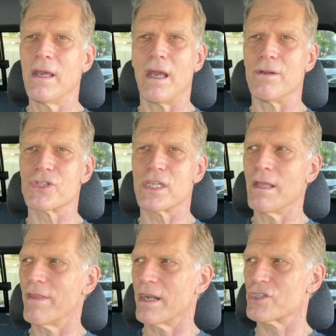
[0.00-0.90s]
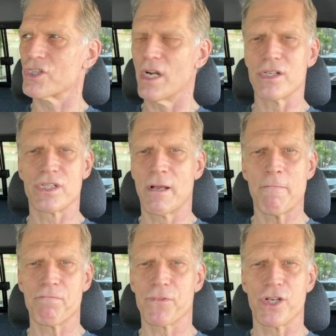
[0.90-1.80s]
and you see that it's just
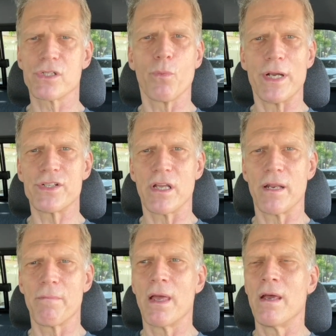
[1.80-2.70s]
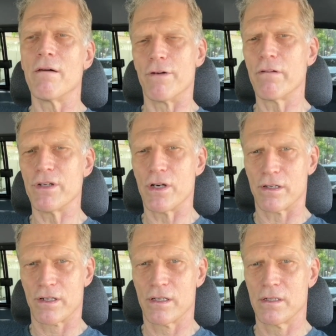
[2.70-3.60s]
wasted. Very
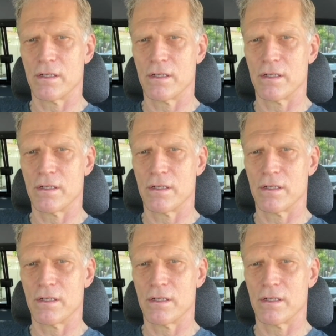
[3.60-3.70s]
dark,